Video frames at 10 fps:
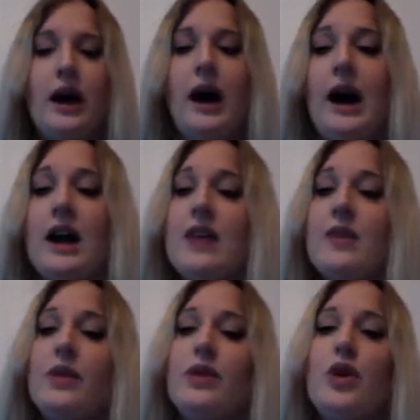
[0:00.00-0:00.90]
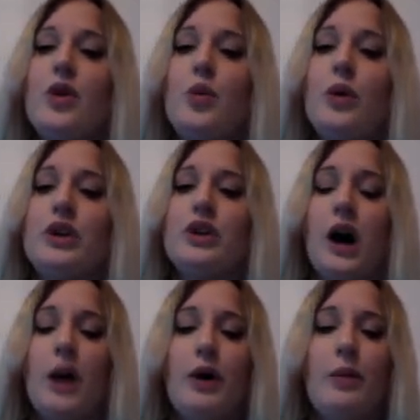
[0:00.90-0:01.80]
And then when we talk
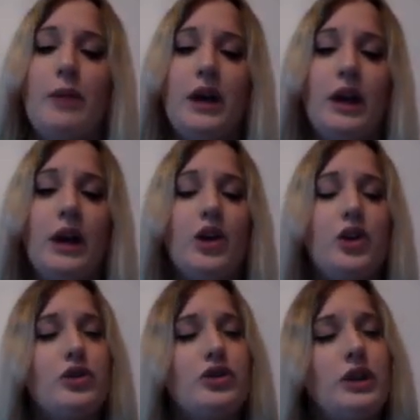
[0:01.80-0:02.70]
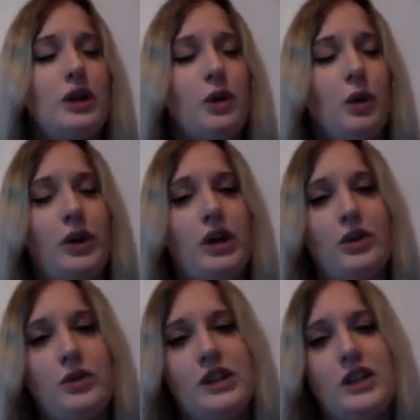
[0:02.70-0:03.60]
about meaning, usually what we
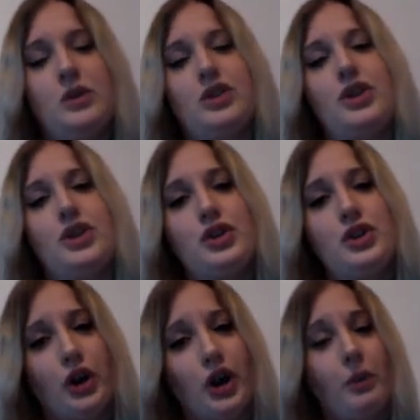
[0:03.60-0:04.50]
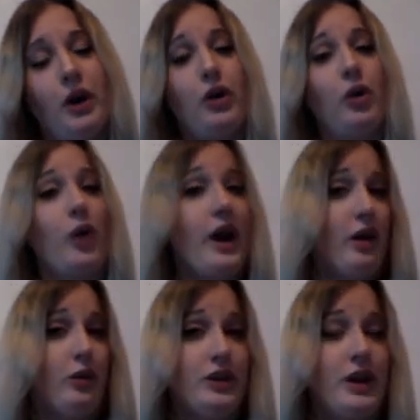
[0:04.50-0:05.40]
use is the term
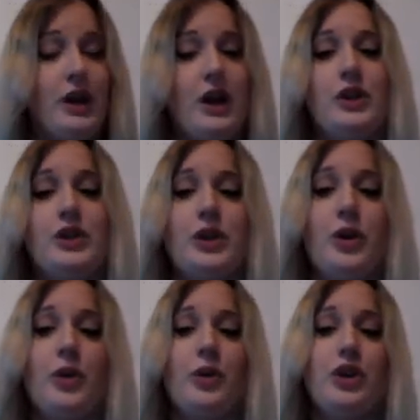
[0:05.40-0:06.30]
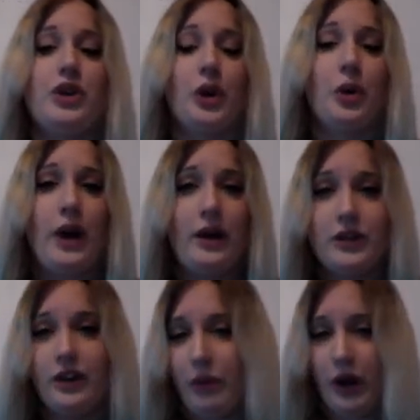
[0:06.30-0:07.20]
ground. So the ground of
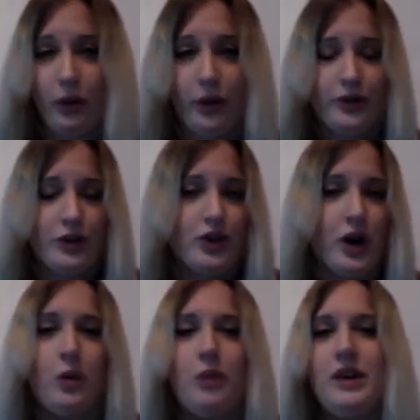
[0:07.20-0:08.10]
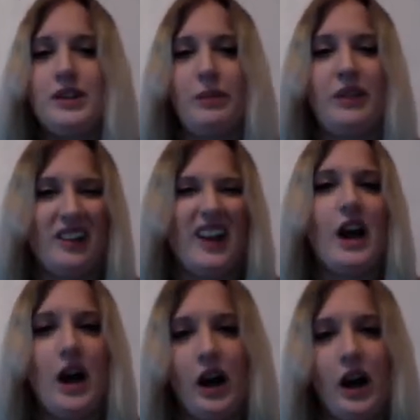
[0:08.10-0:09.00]
my lawyer is a shark would be something like
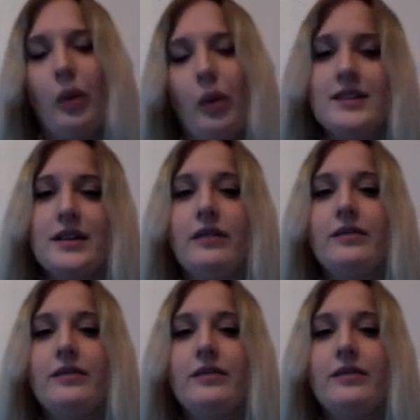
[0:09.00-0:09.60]
aggressive.